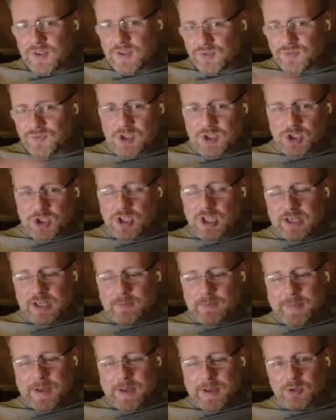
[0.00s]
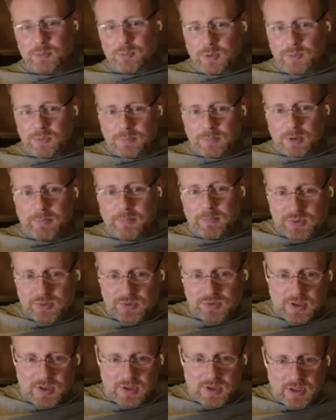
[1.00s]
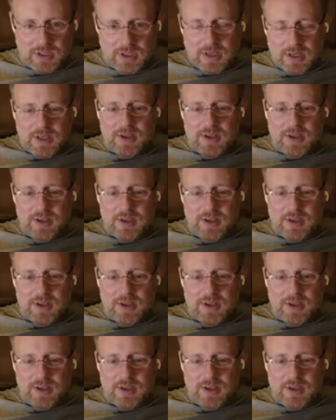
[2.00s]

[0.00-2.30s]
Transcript: This vision that I'm about to propose here